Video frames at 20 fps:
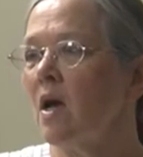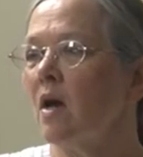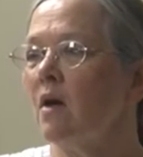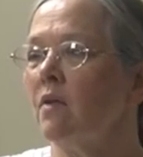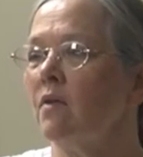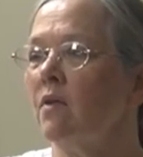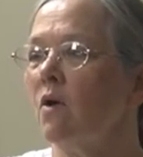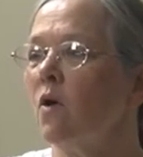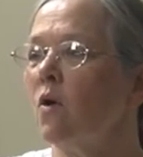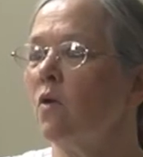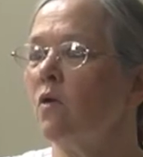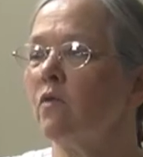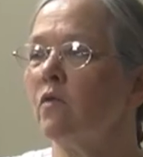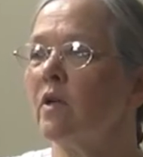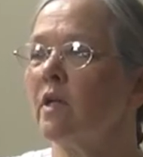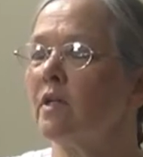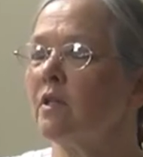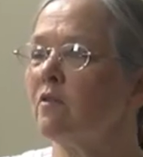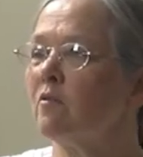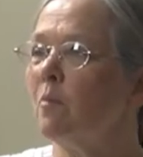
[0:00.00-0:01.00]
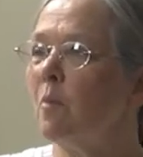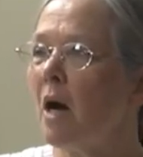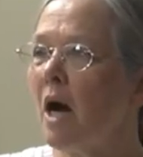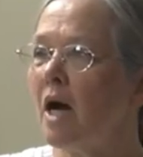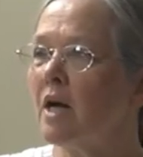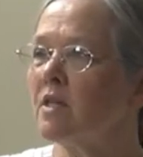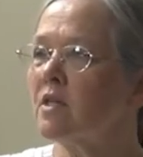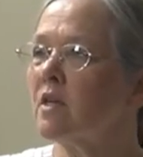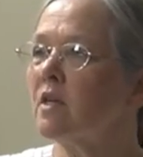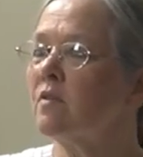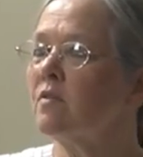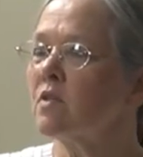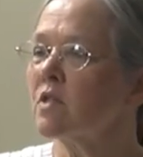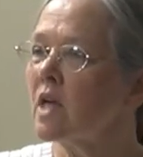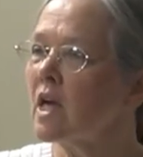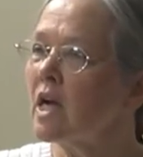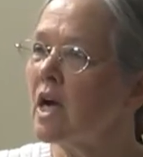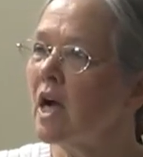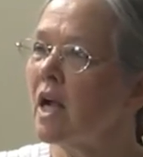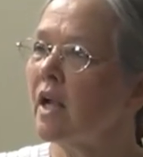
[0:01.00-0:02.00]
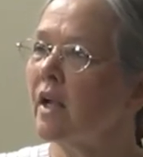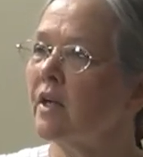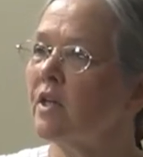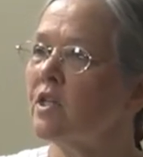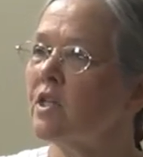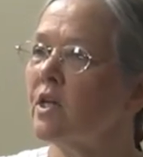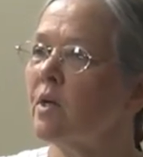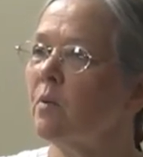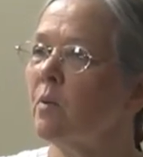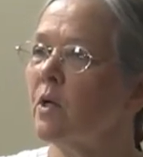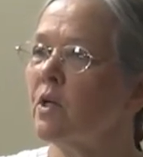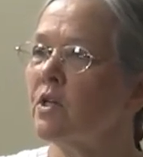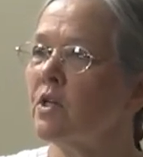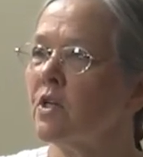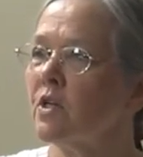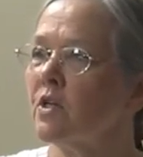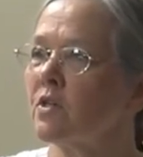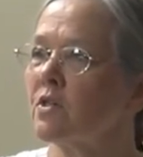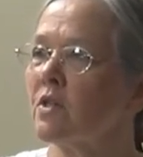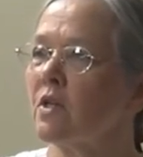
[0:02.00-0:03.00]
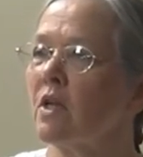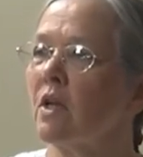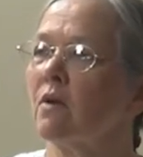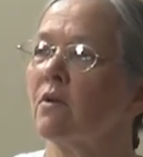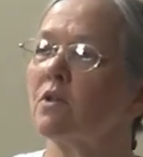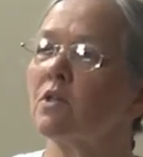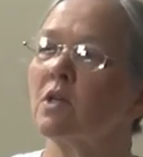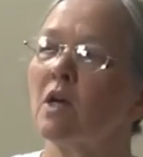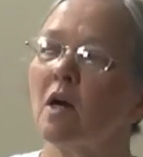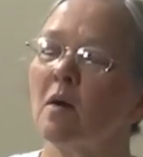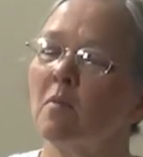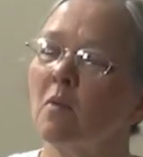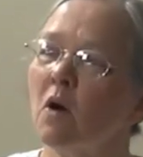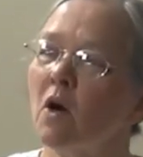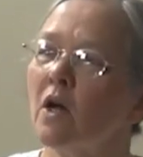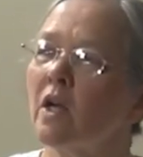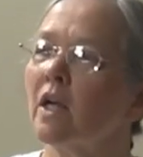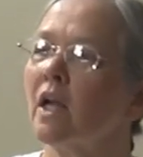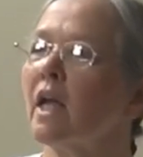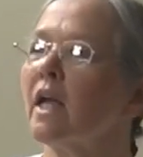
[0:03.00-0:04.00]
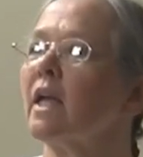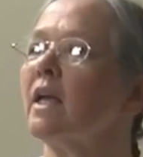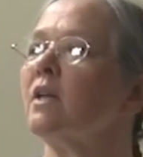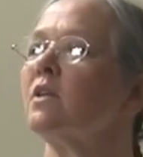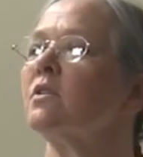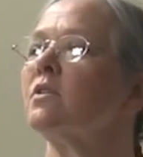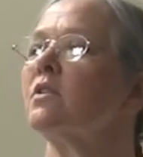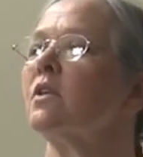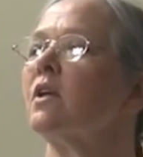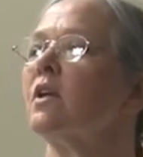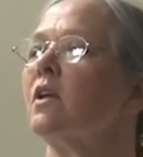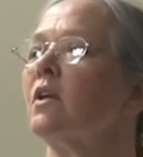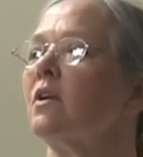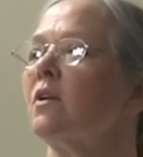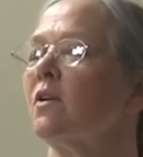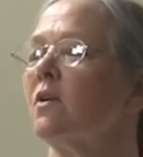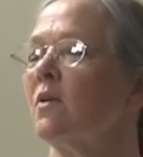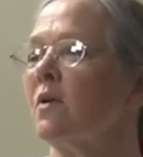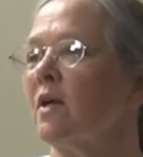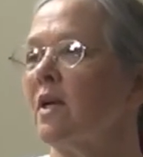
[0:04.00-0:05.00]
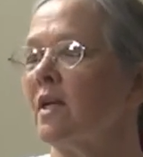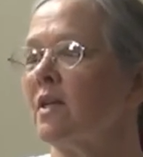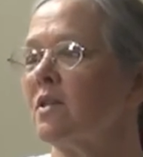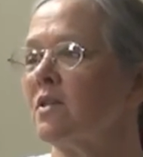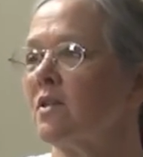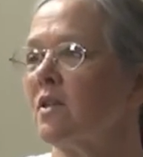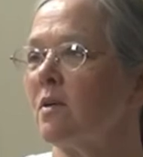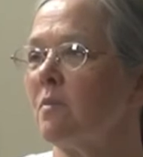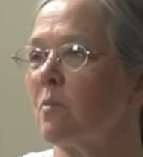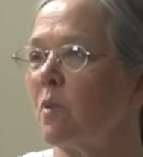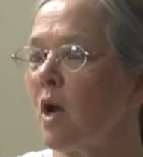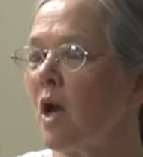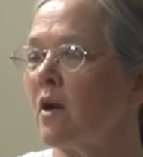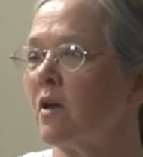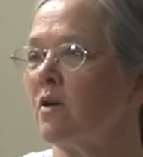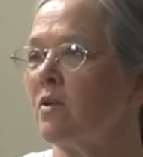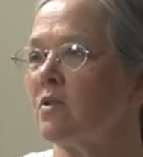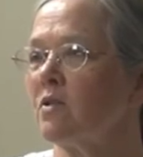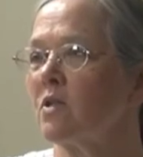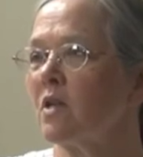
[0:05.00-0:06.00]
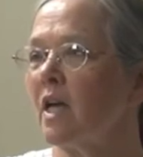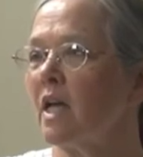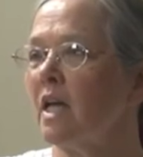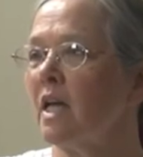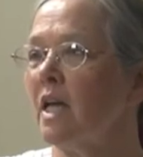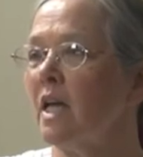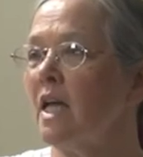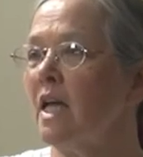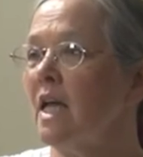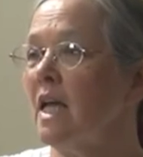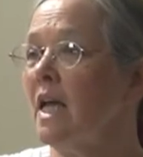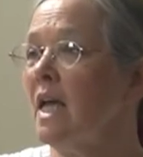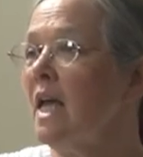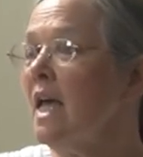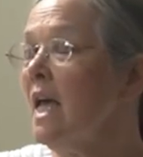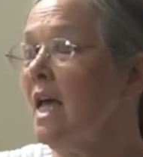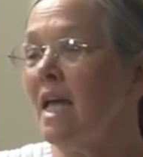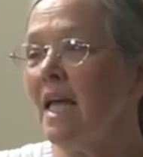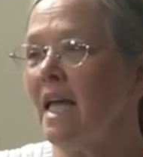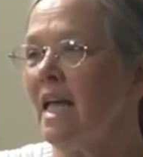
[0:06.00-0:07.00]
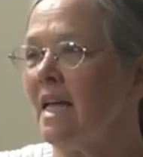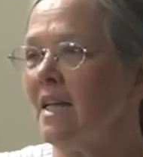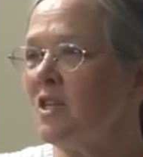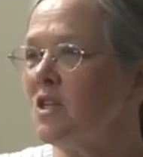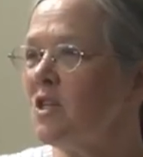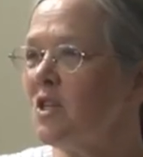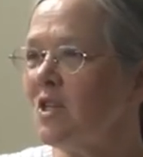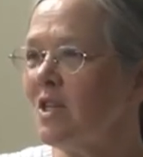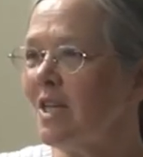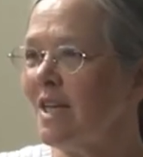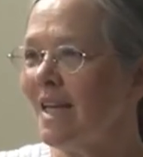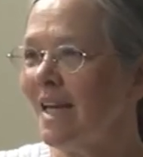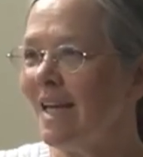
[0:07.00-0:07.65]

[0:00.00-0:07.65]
The whole field of positive psychology, which is, it's come on like it's the, it's the prodigal son. It's,